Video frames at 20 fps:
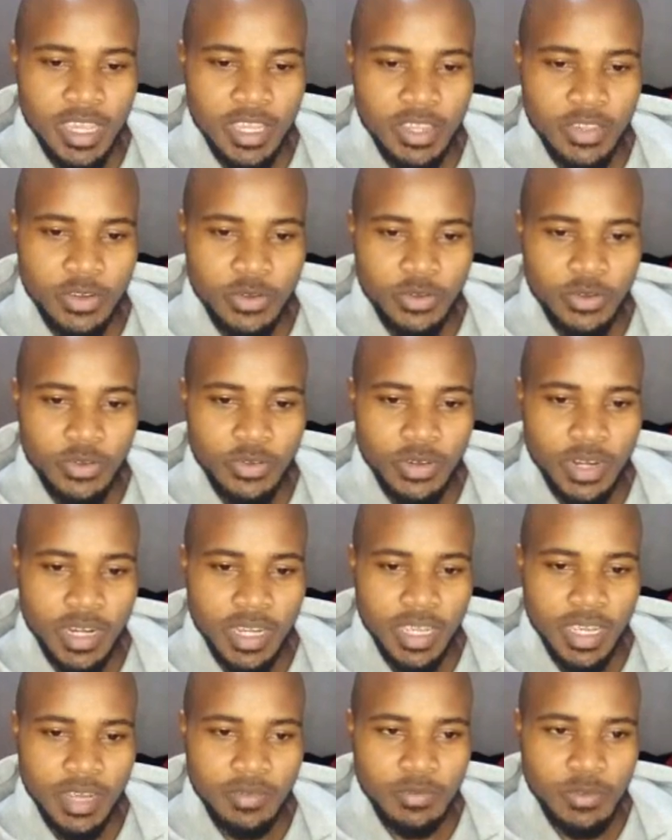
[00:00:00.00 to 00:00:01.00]
you don't really
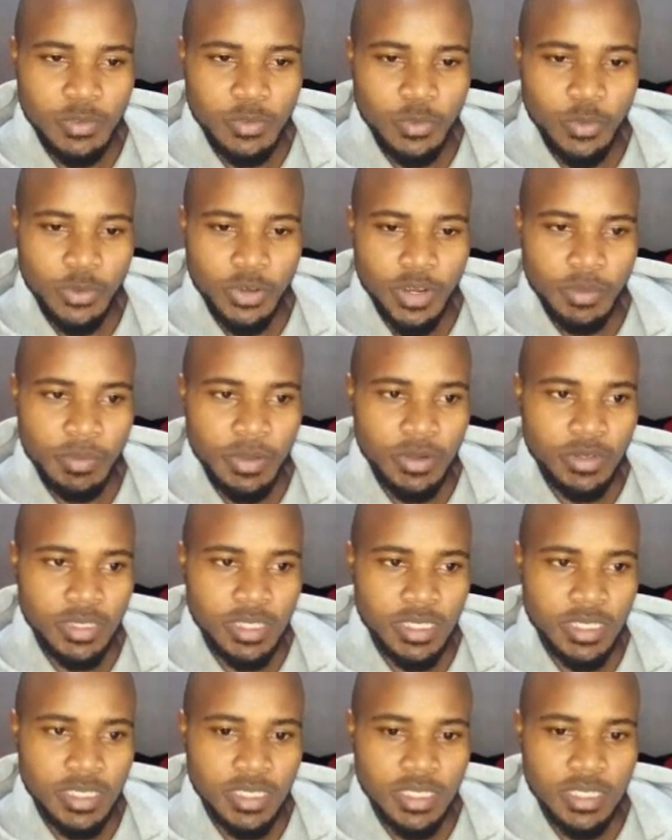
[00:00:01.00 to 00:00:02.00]
have to worry about
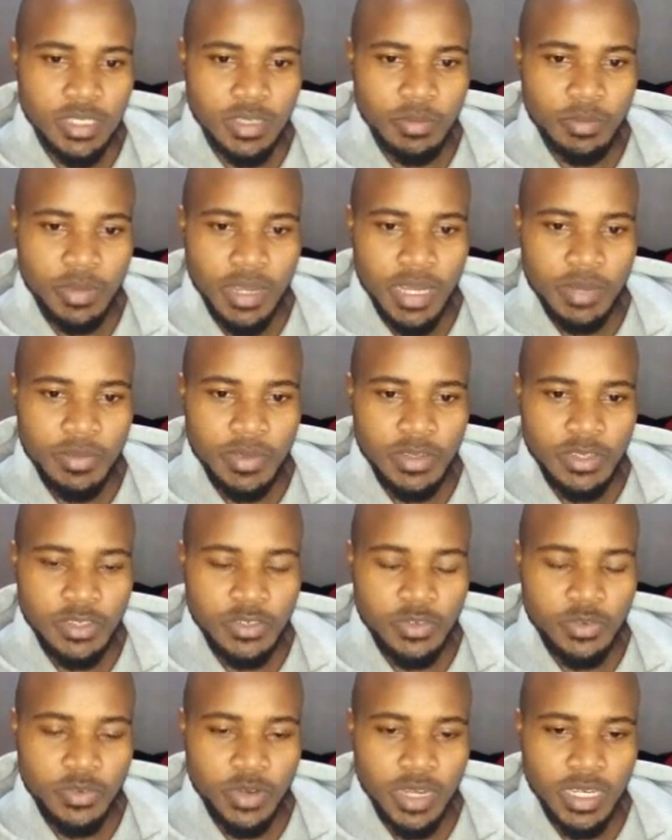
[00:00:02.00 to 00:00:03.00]
this. There's a backup that is
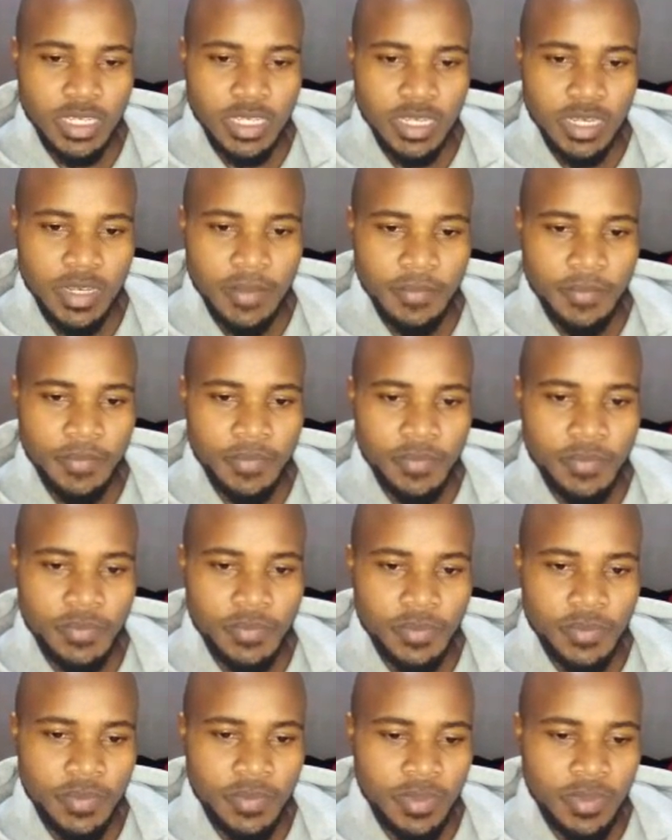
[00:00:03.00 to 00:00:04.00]
created
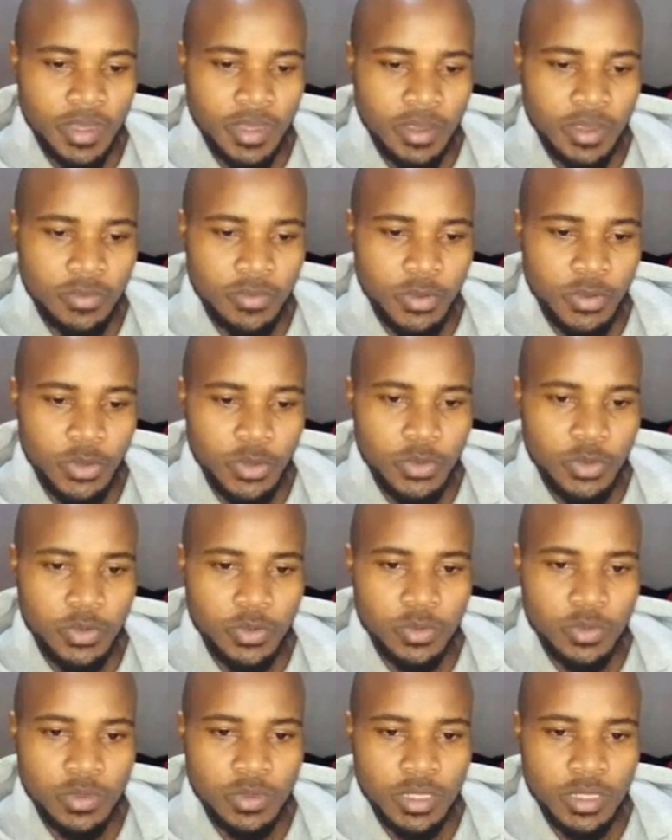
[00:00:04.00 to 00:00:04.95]
for you.